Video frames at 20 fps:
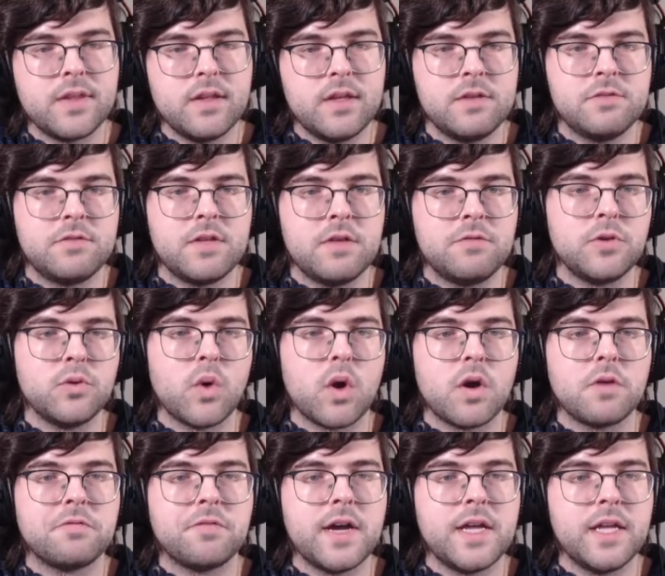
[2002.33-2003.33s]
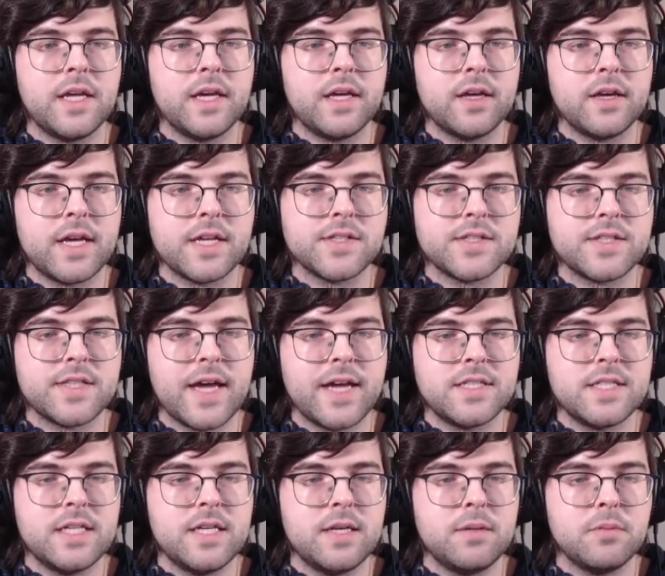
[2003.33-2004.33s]
If you are fighting against that
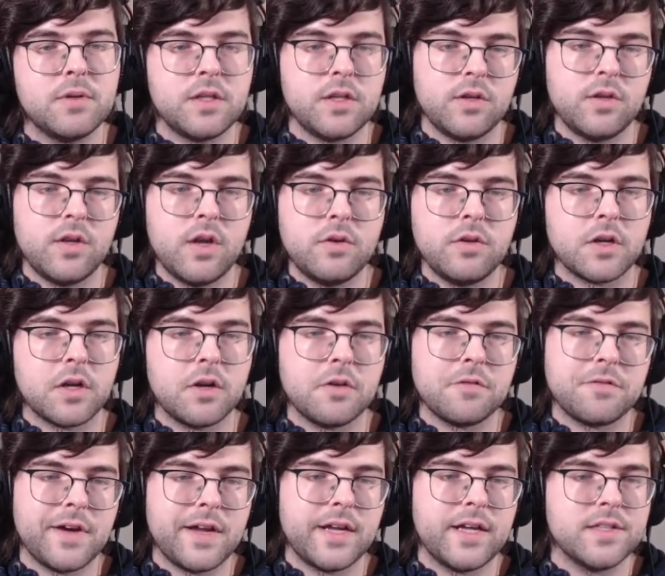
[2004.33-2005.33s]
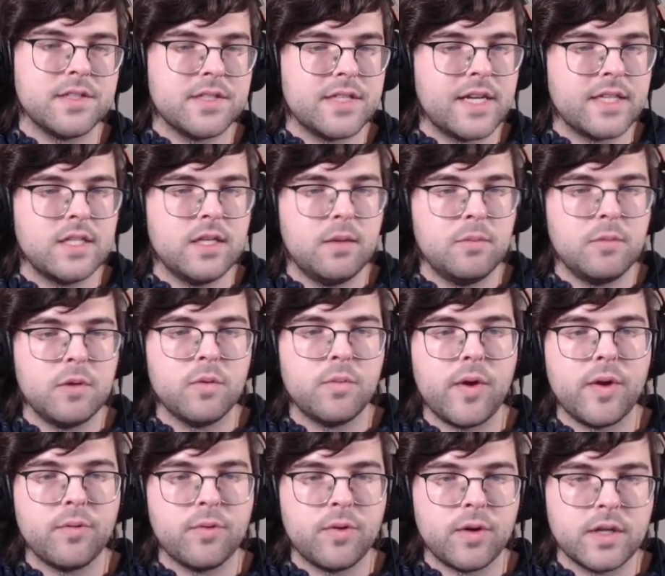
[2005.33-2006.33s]
team and you're going to fight against that team, you
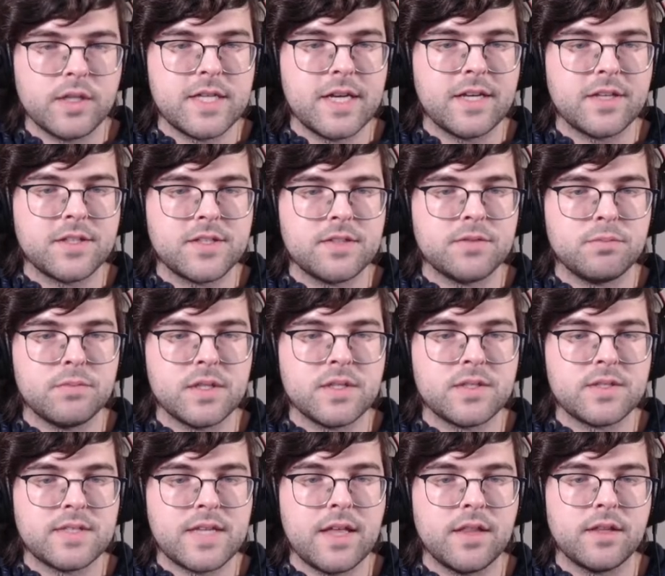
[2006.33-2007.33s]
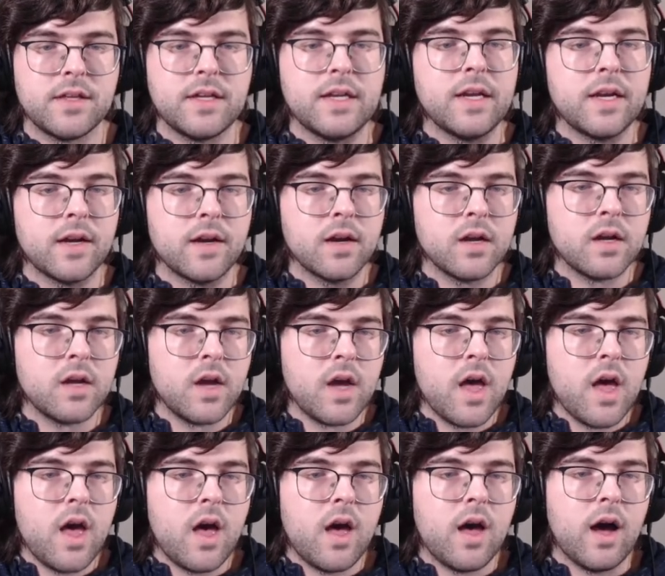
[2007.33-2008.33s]
might want to take Miss Saline here.
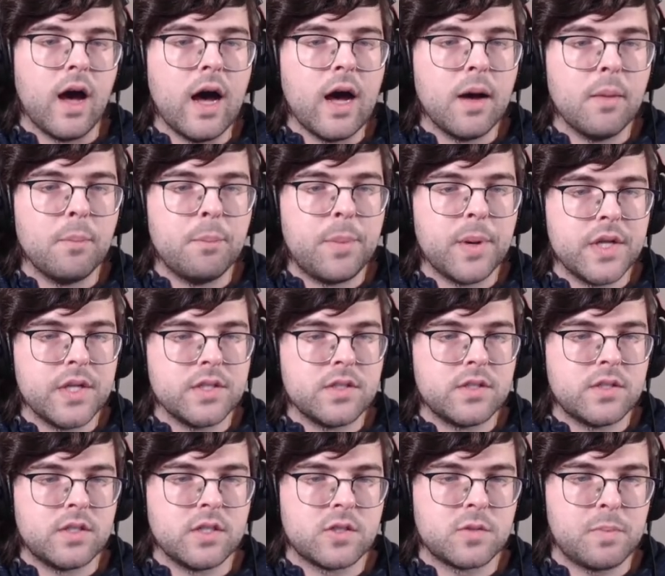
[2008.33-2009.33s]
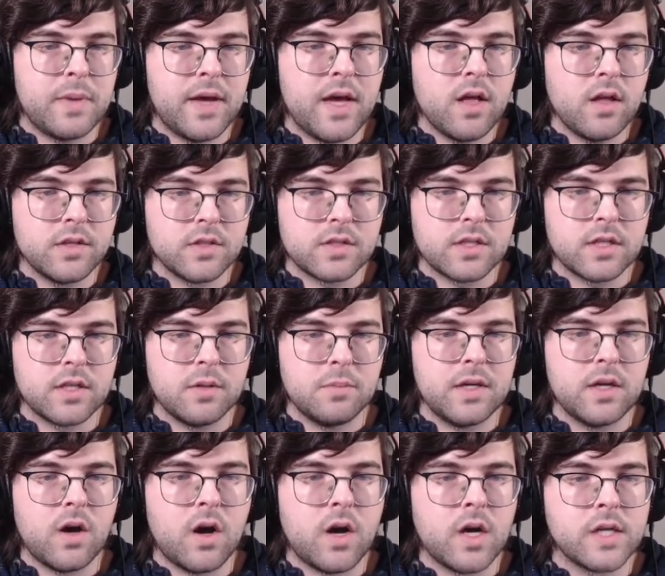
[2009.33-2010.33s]
But Dispel is going to
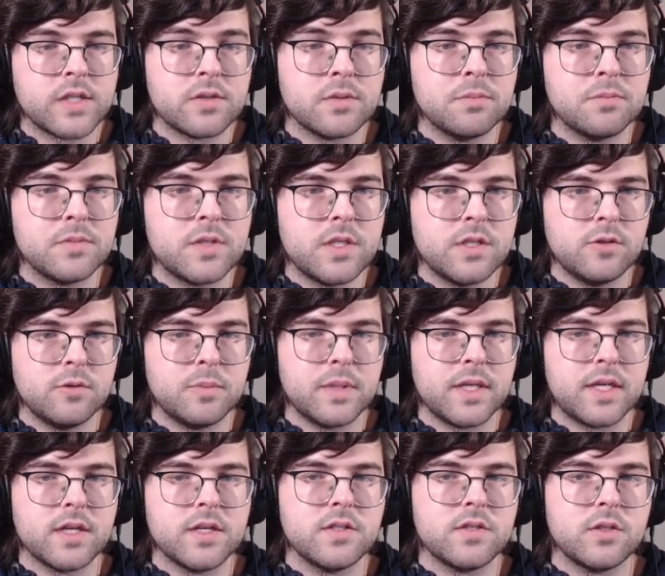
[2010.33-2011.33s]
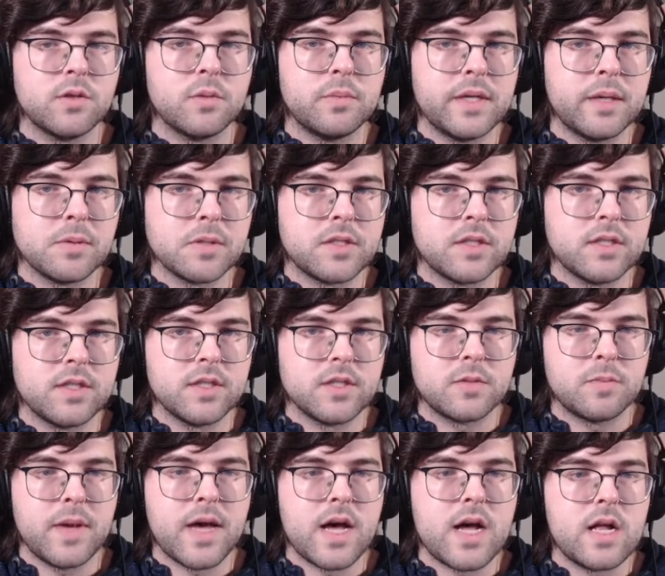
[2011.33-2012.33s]
be awesome too, because you'll be able to
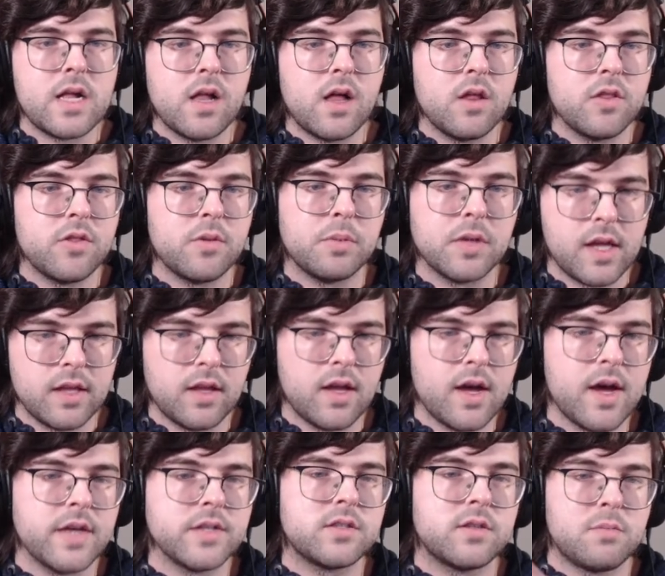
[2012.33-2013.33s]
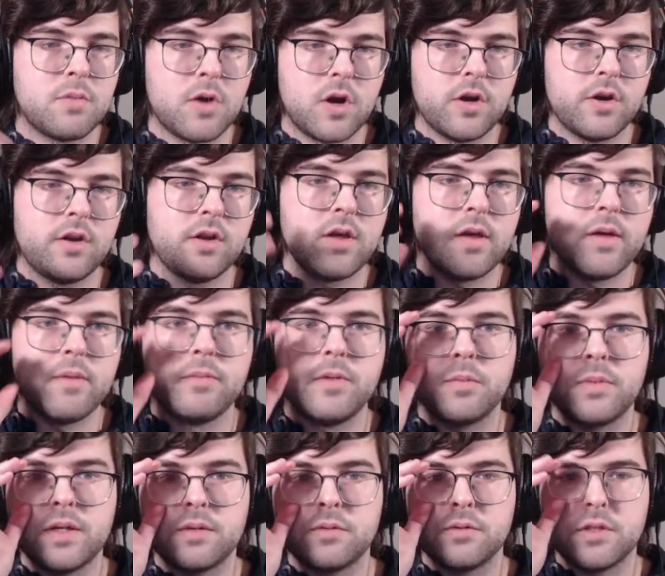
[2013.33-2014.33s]
dispel the Bloodlust, the Martyrdom, you'll
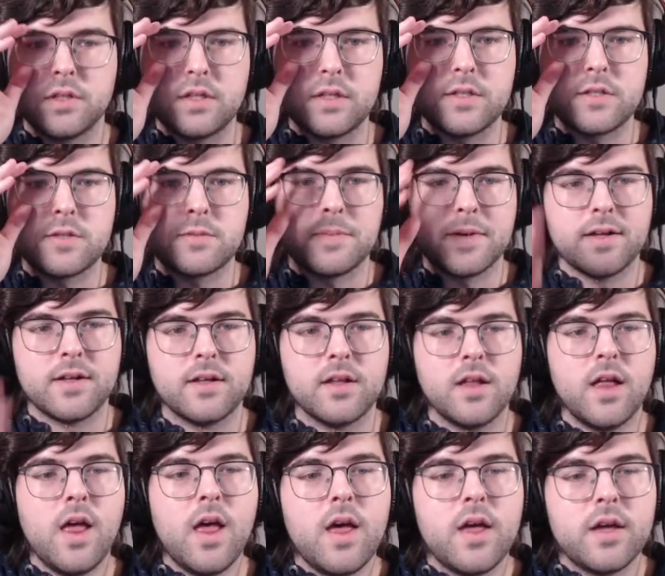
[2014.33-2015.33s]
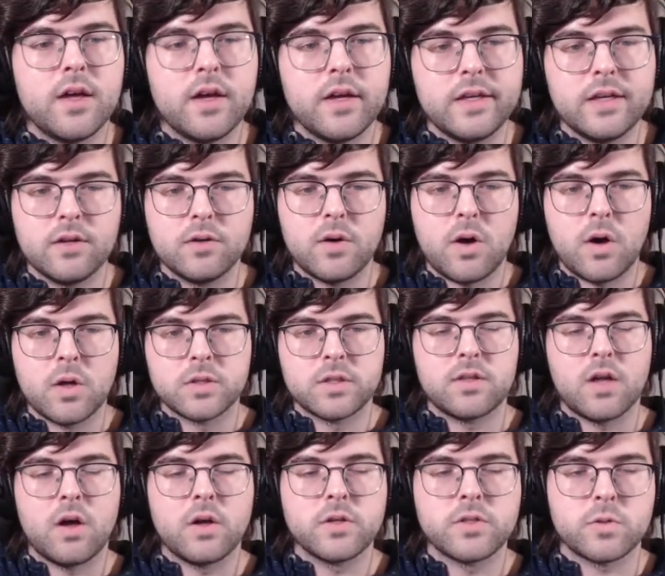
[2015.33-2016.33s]
be able to dispel,
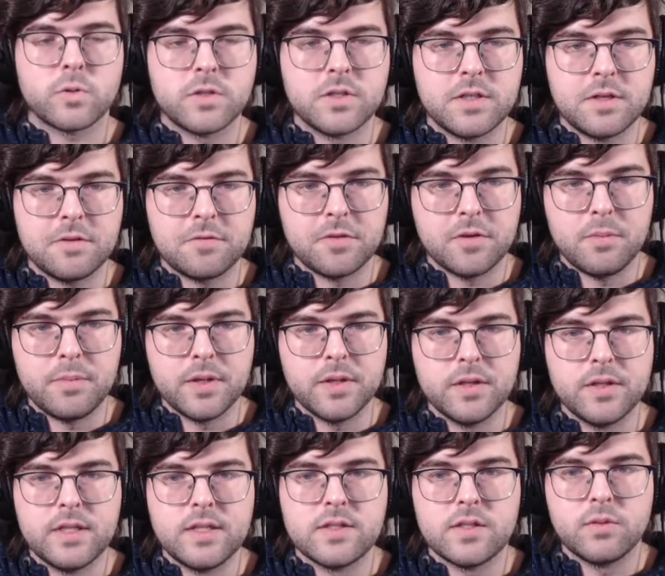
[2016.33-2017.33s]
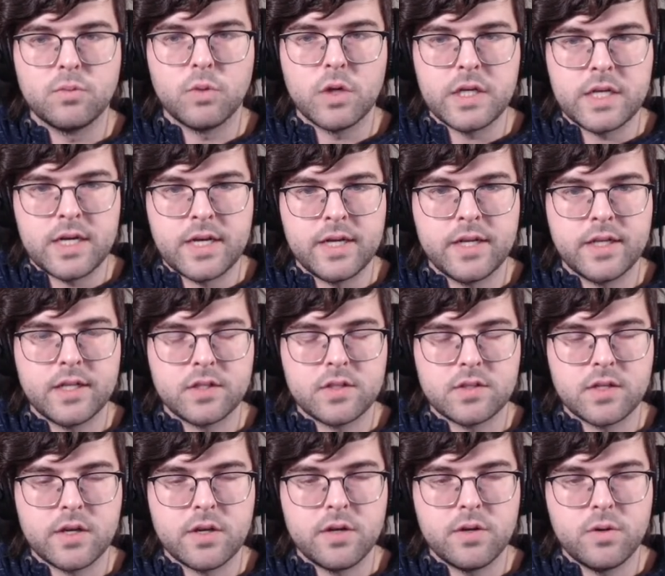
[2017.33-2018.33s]
all sorts of different abilities and whatnot.
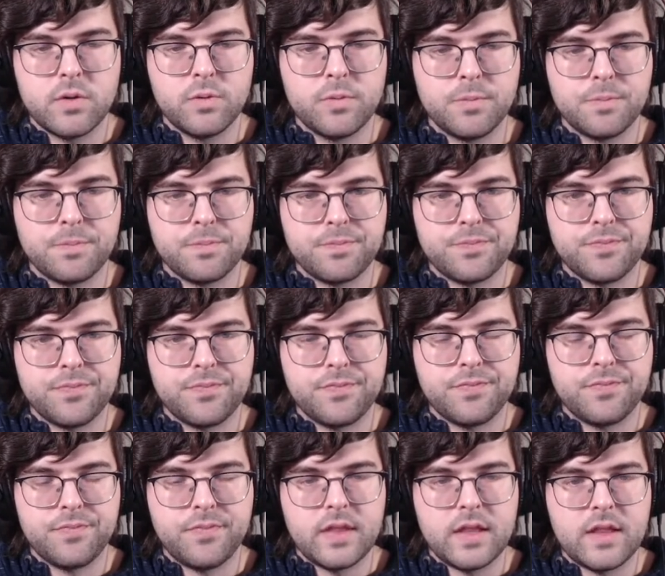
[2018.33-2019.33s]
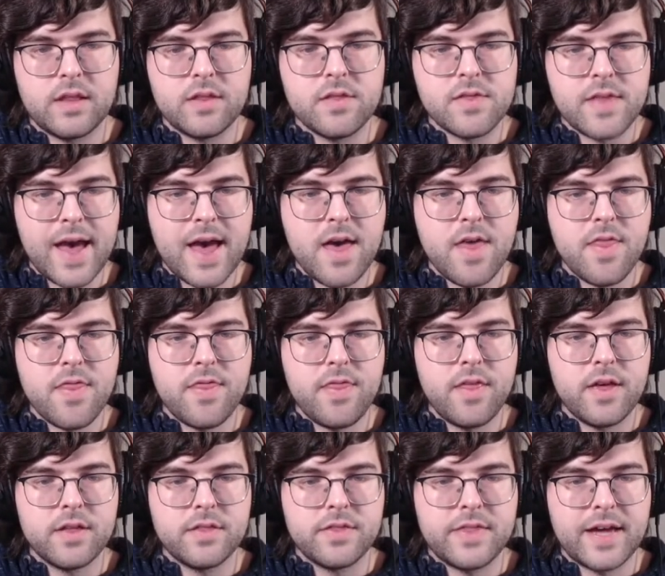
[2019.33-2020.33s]
So that
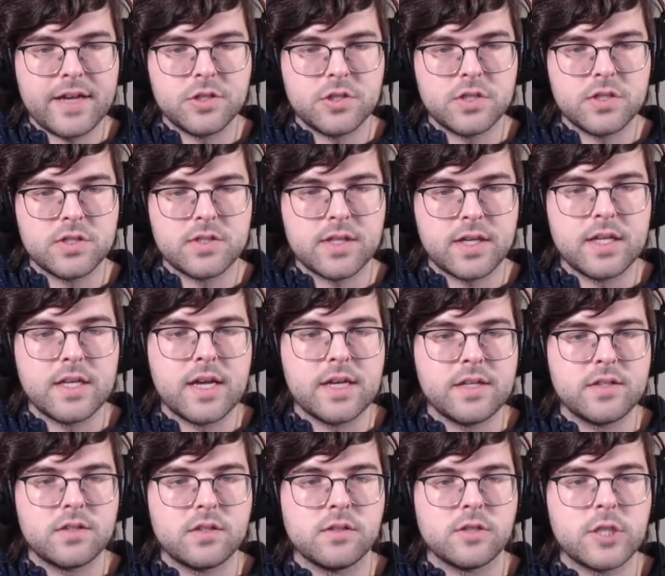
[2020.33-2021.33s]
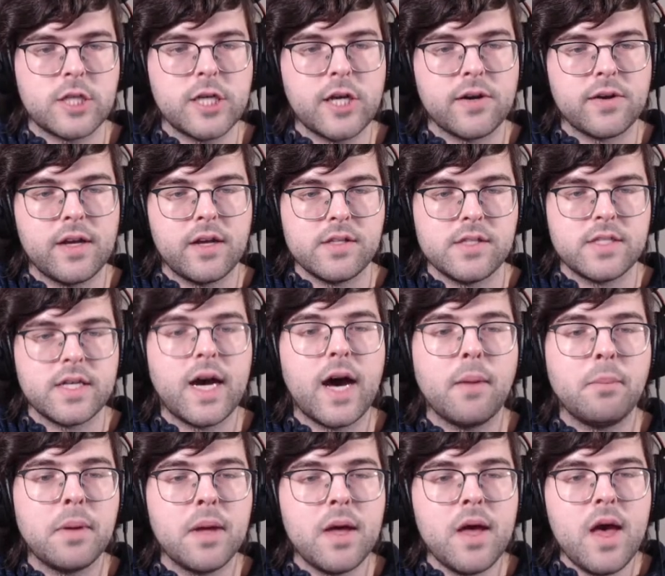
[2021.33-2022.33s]
is just like a nice little cherry on
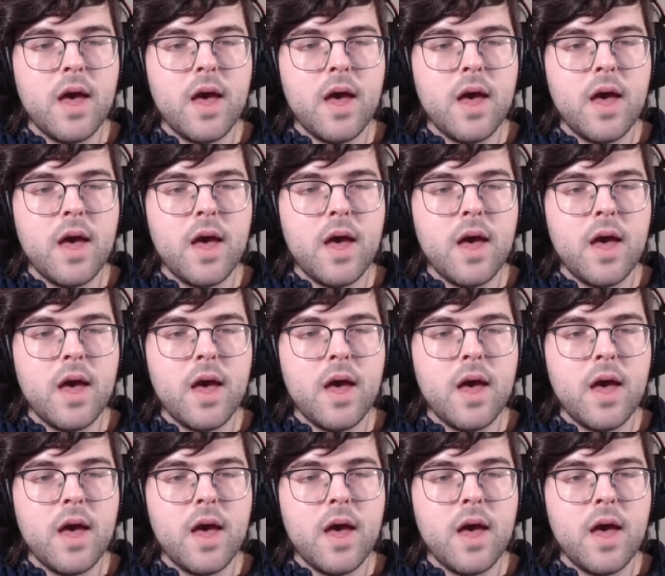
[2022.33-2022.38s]
top.